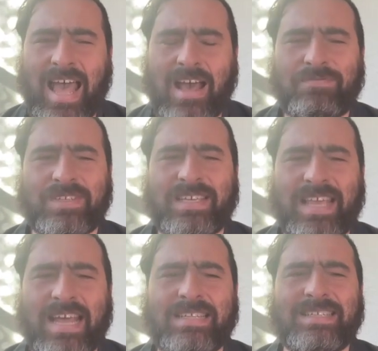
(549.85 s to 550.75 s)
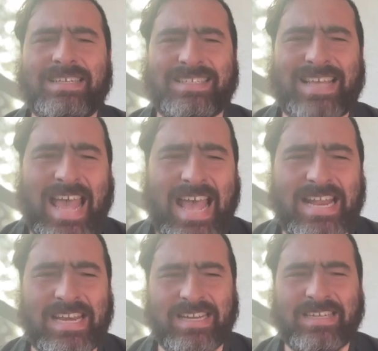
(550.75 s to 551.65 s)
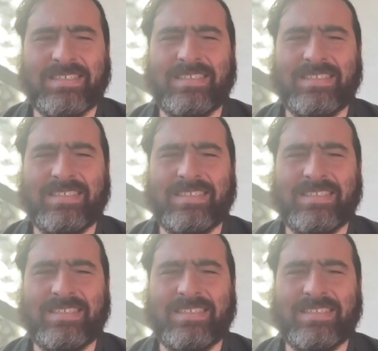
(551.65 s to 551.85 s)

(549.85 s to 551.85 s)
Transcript: Have to get to 10.